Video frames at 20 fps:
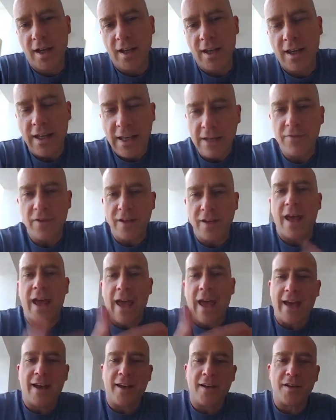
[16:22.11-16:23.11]
even
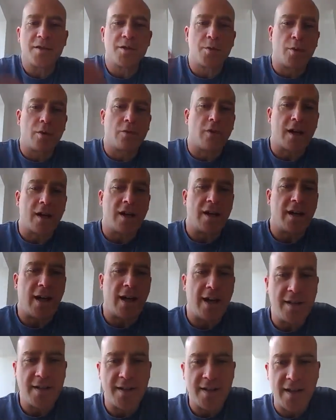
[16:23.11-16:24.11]
as we
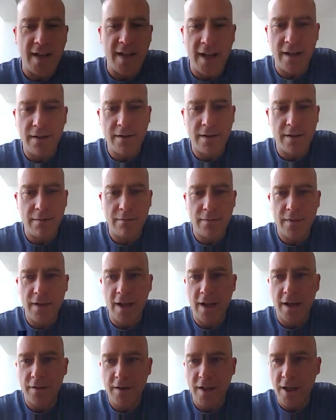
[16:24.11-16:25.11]
recognize that
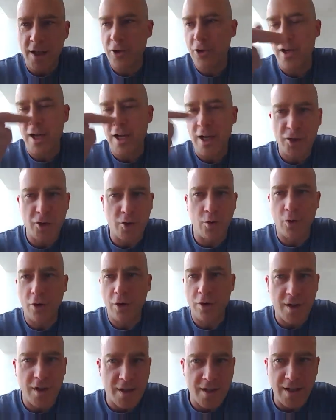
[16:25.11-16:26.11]
the international
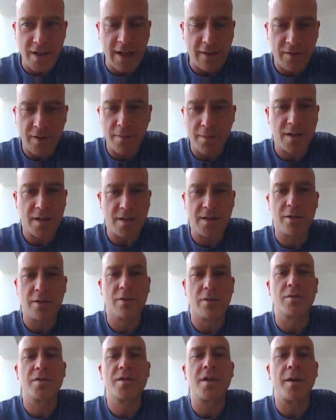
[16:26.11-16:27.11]
order doesn't have to be a
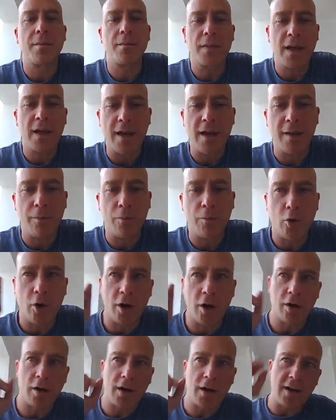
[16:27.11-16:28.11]
zero-sum game,
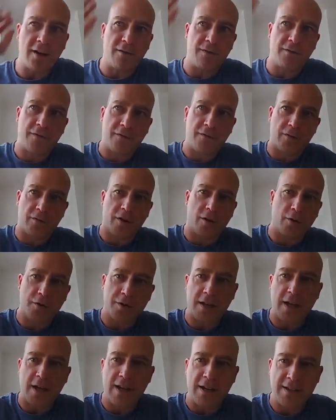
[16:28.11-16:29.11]
where if those
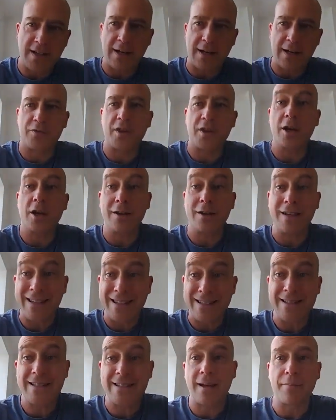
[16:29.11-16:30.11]
guys out there
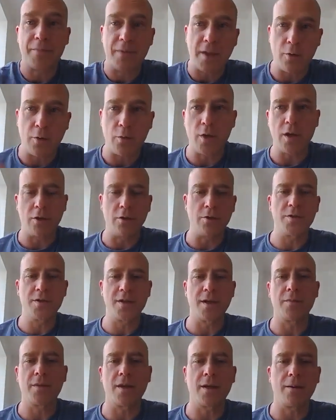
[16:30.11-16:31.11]
get something, we lose
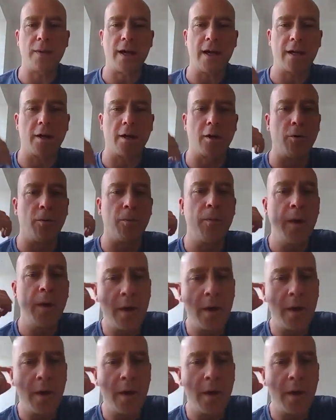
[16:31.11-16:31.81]
something back home.